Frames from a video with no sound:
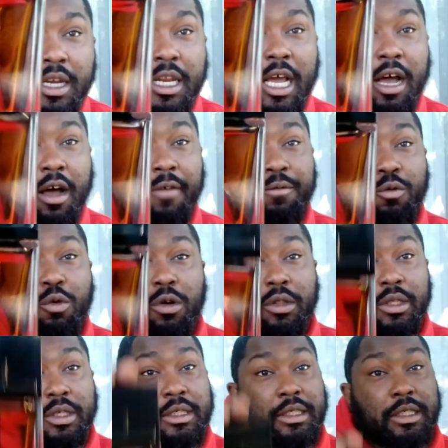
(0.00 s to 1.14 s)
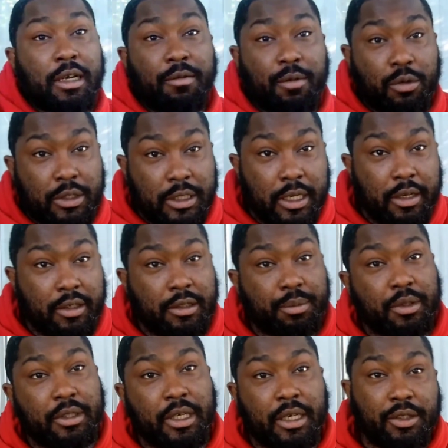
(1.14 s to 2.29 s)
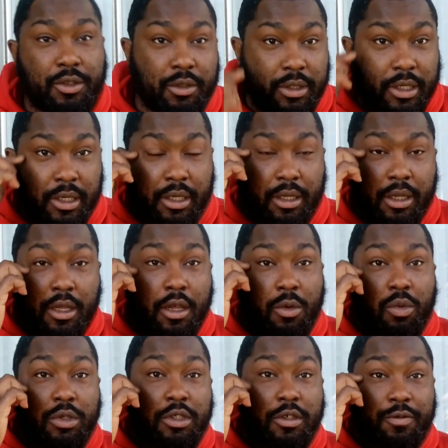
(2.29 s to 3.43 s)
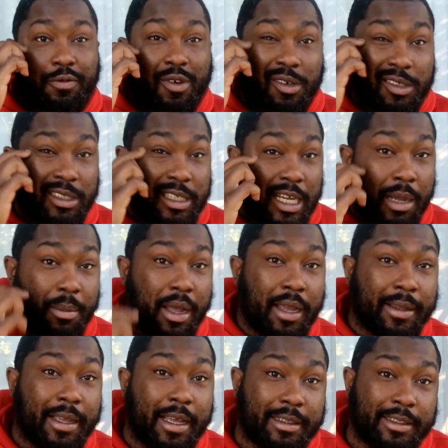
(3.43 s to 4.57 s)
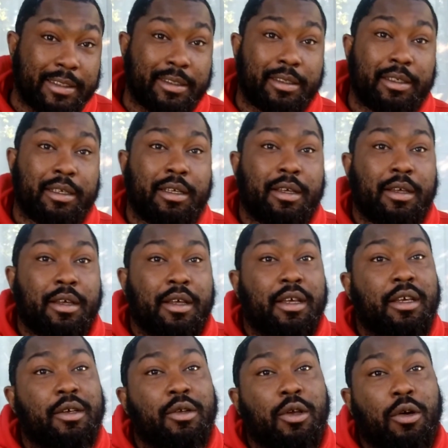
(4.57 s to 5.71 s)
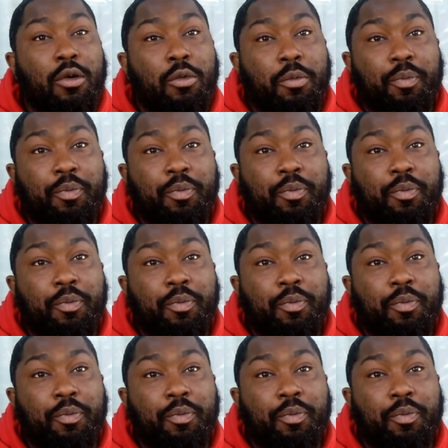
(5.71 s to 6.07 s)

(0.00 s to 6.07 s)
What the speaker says: Now, I've worn this several times, but yesterday was the first time I got to, you know,